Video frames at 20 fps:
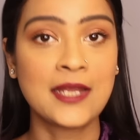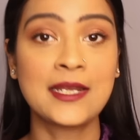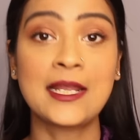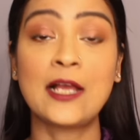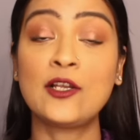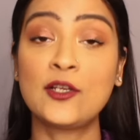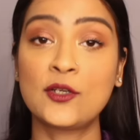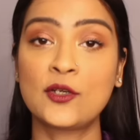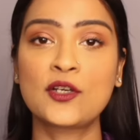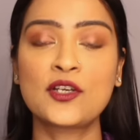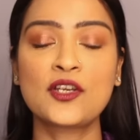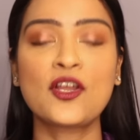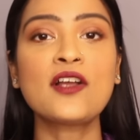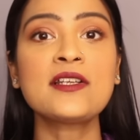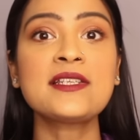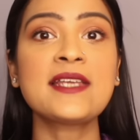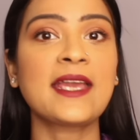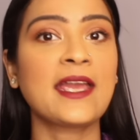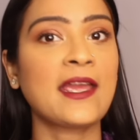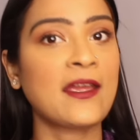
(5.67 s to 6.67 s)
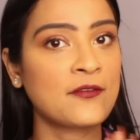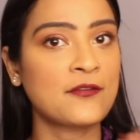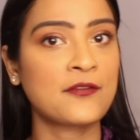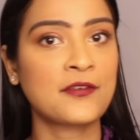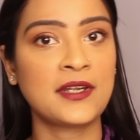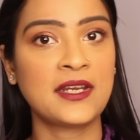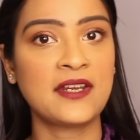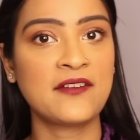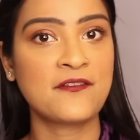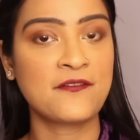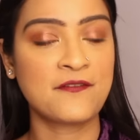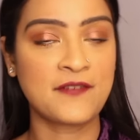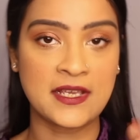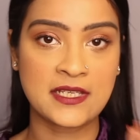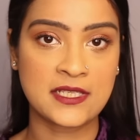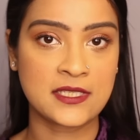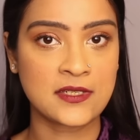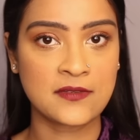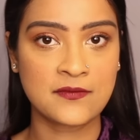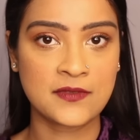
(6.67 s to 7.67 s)
Now look, not every
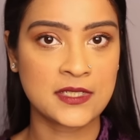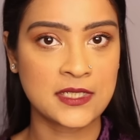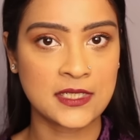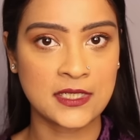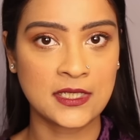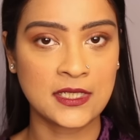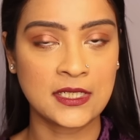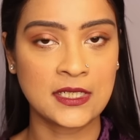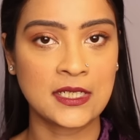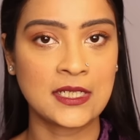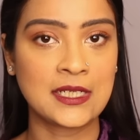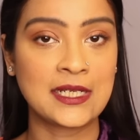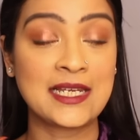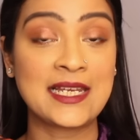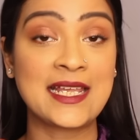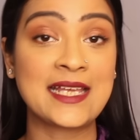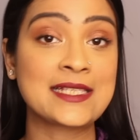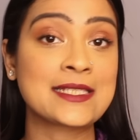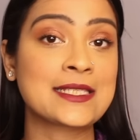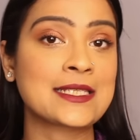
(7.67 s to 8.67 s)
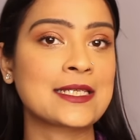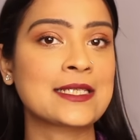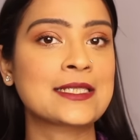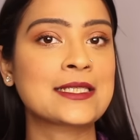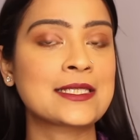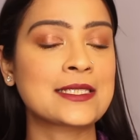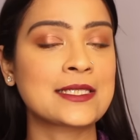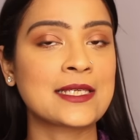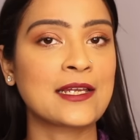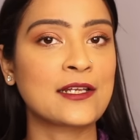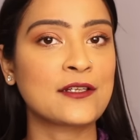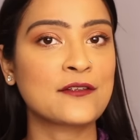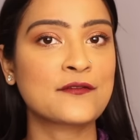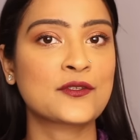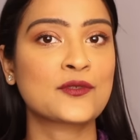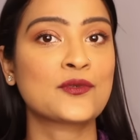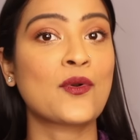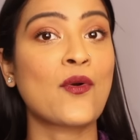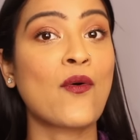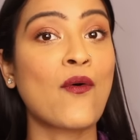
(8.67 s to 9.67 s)
festivity lends itself
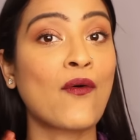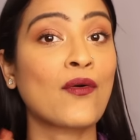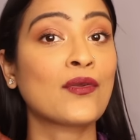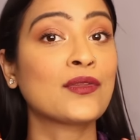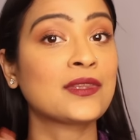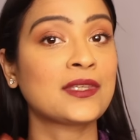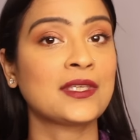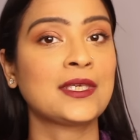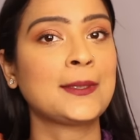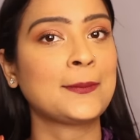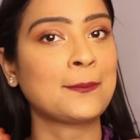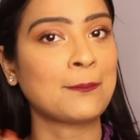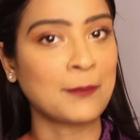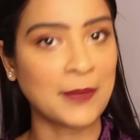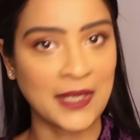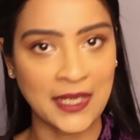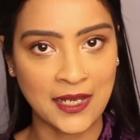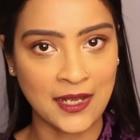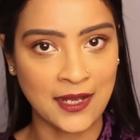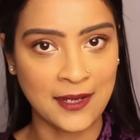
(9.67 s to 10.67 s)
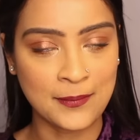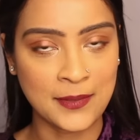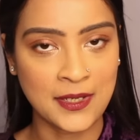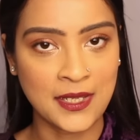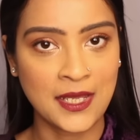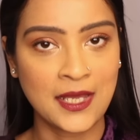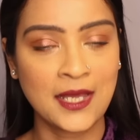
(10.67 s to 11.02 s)
to on-theme makeup,